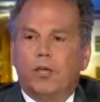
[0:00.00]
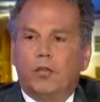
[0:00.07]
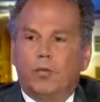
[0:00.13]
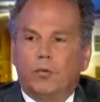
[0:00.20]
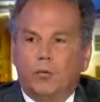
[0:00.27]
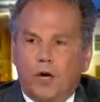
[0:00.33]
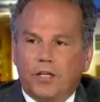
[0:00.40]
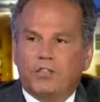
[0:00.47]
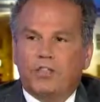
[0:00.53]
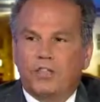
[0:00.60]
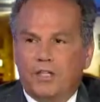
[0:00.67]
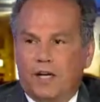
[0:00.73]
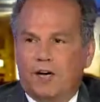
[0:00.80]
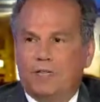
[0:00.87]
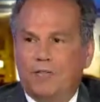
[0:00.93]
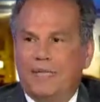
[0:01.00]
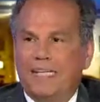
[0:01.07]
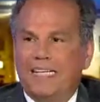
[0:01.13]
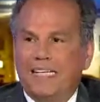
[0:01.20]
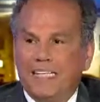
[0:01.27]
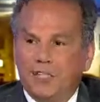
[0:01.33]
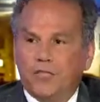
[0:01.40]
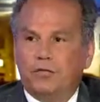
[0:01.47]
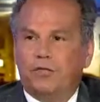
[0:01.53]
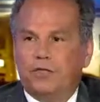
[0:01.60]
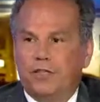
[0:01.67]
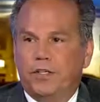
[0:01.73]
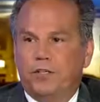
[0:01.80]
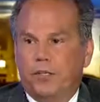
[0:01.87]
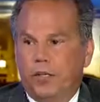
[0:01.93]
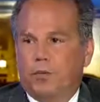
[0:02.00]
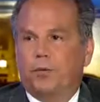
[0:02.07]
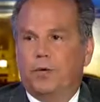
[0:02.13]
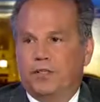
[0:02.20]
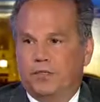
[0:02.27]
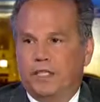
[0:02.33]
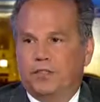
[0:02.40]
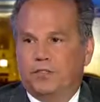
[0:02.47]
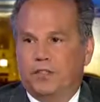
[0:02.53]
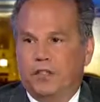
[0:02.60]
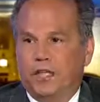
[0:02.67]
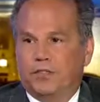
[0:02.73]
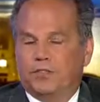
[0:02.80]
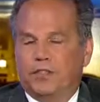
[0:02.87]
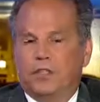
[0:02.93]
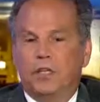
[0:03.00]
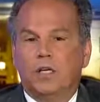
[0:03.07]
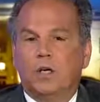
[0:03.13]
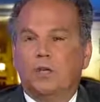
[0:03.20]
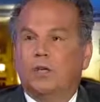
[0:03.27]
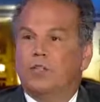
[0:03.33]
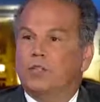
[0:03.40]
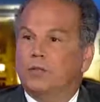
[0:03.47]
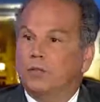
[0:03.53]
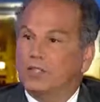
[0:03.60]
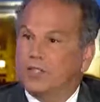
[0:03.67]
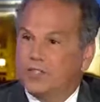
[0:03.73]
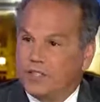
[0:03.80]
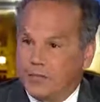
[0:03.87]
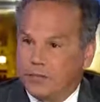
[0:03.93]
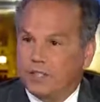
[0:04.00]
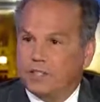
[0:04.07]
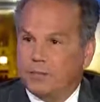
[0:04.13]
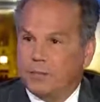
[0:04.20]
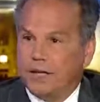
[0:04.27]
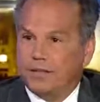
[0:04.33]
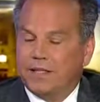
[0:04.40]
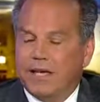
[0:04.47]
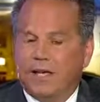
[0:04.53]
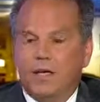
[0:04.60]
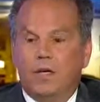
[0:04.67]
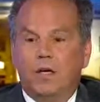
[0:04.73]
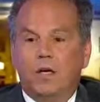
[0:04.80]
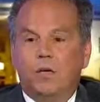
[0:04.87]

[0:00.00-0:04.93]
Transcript: the Russian government interfered in our presidential election. We should be serious about that.